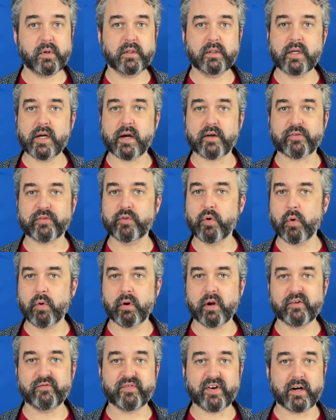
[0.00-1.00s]
yeah, Thor
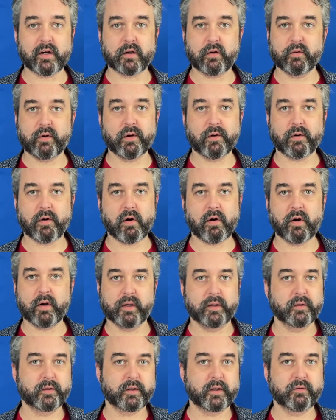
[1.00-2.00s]
and Valkyrie are already
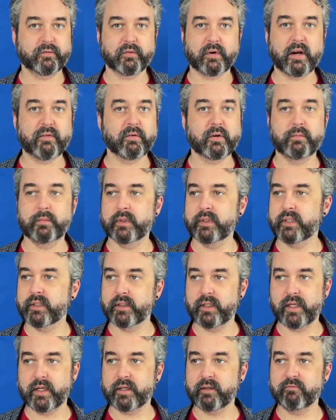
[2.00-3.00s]
looking for every minion
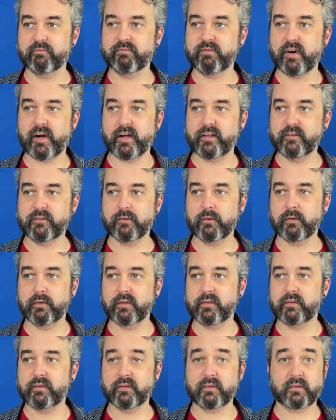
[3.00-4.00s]
they can find, so
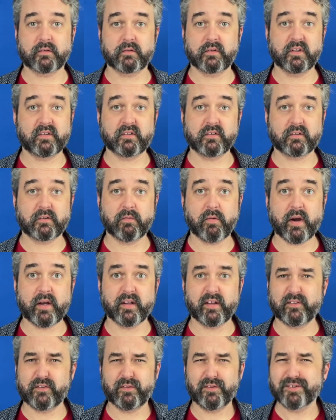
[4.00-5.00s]
this is great.
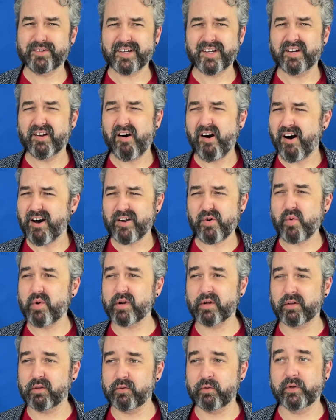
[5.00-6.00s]
This feels like an
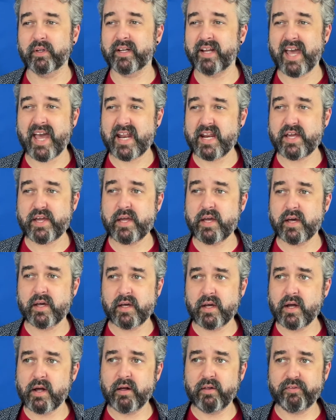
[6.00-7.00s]
auto-include in any
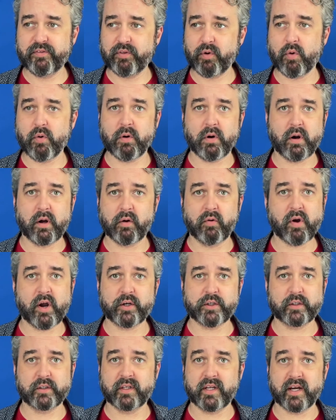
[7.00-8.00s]
Thor
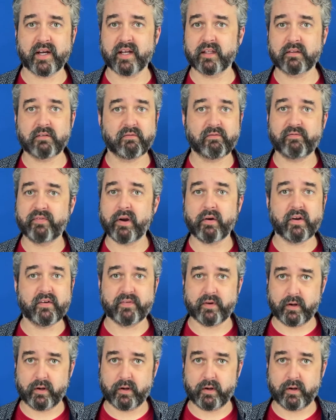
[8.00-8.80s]
aggression deck at the very, very